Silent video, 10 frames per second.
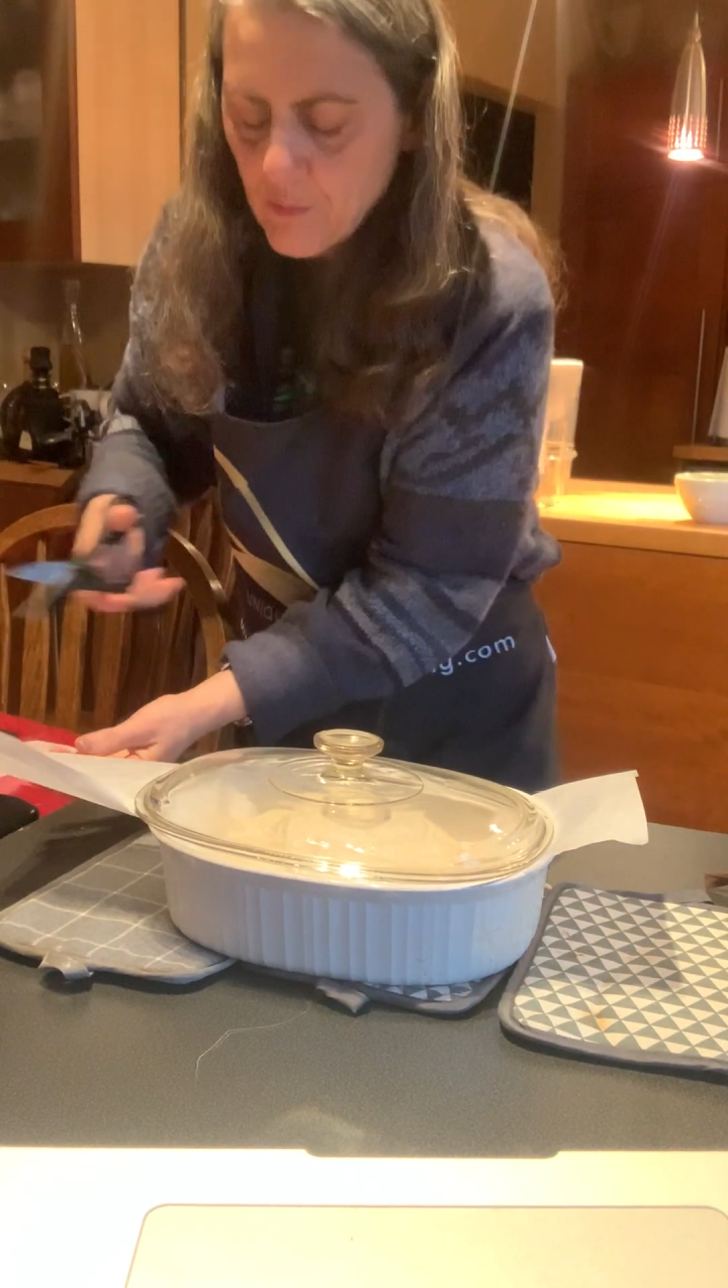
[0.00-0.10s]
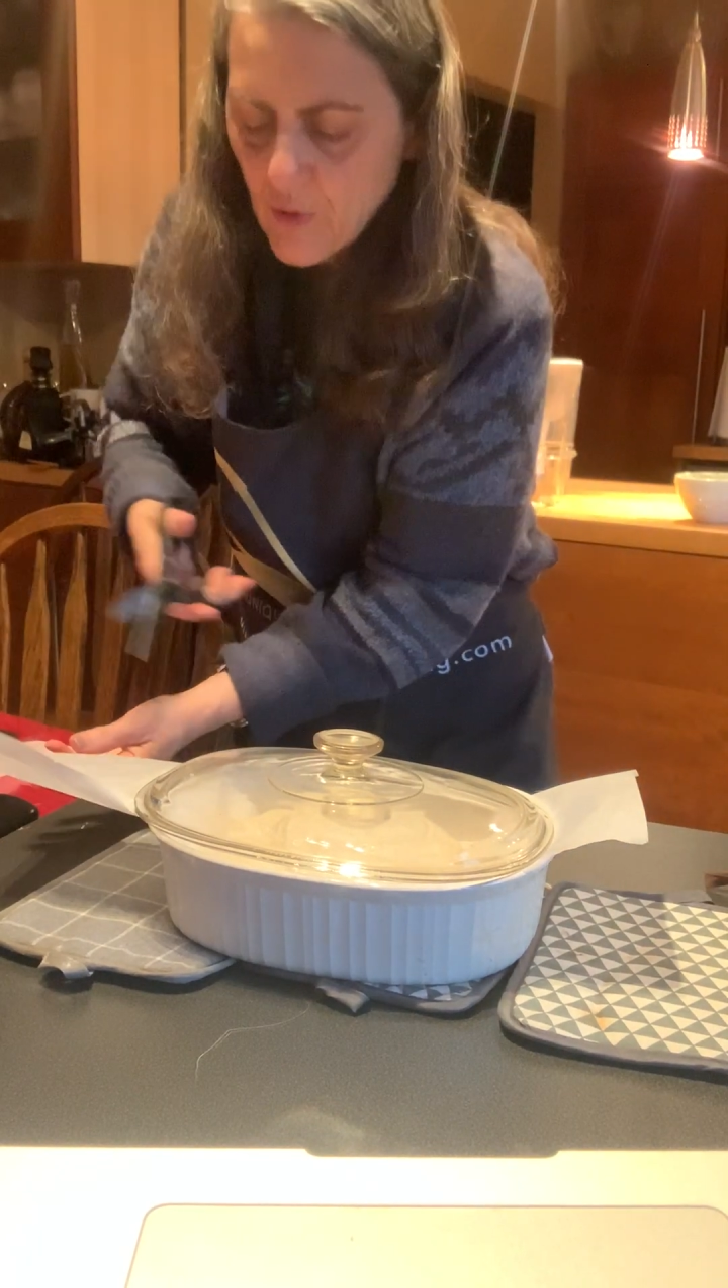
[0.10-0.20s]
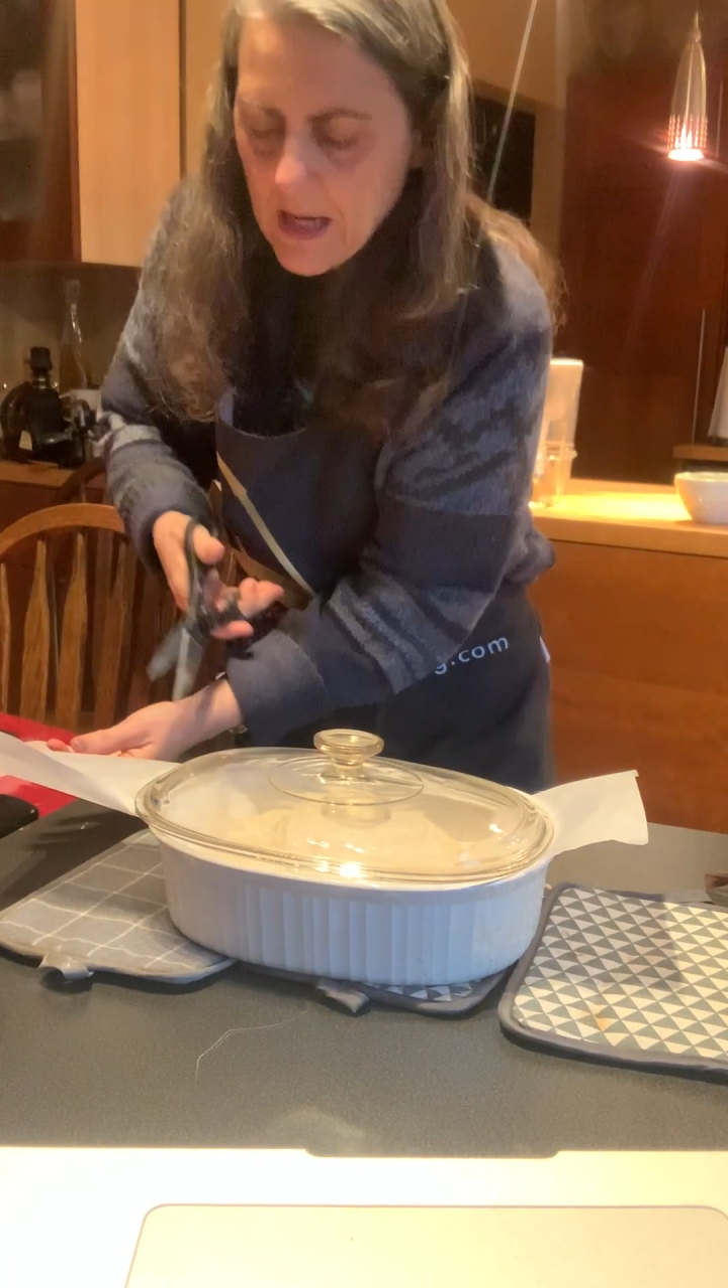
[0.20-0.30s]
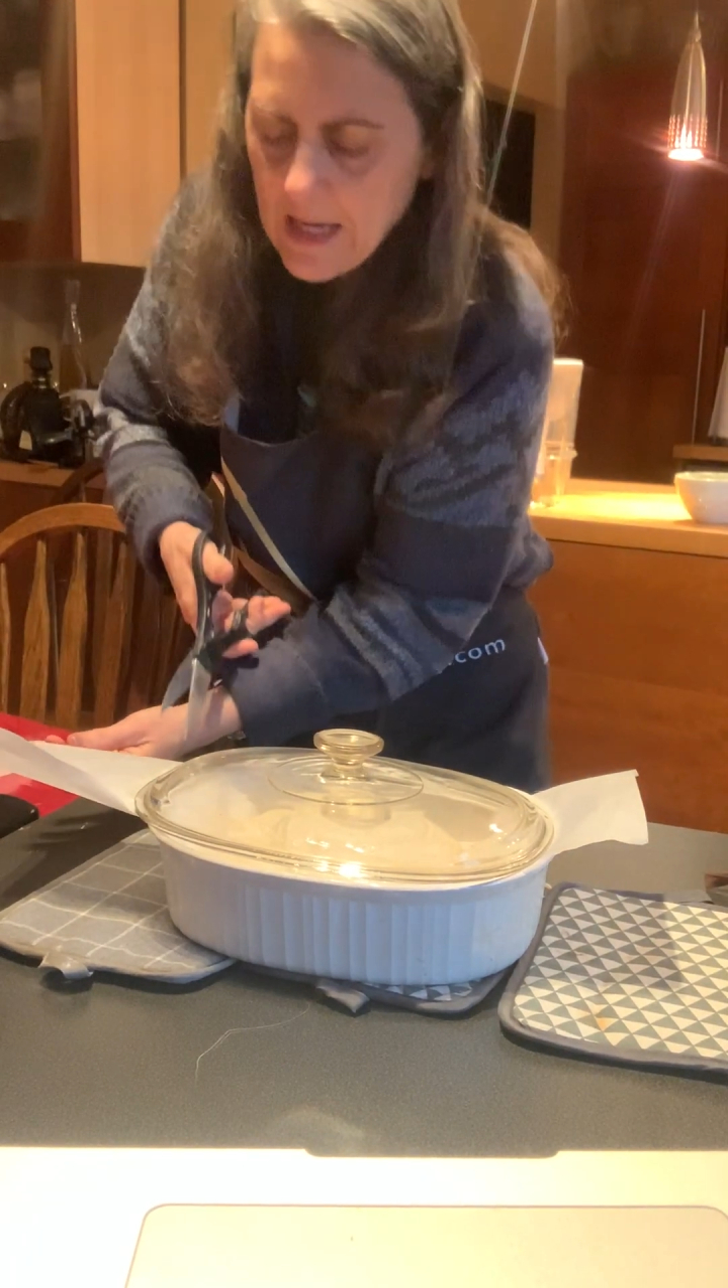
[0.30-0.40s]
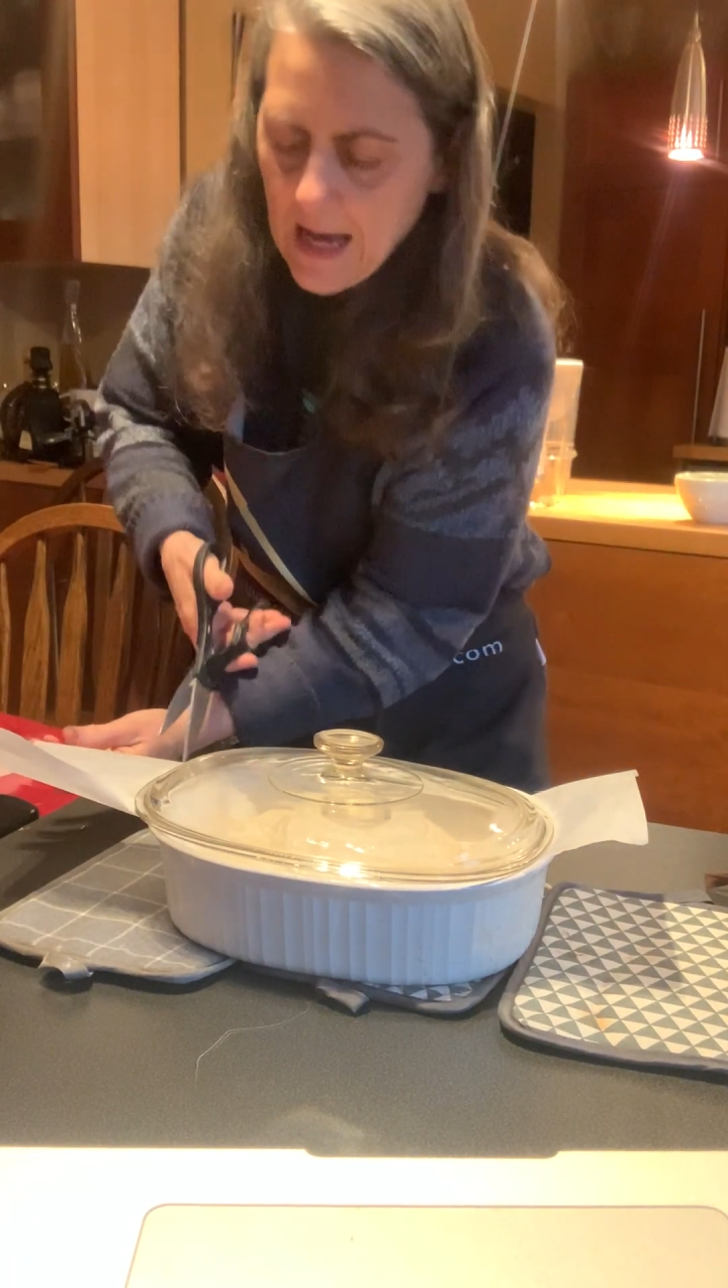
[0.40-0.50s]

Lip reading: bread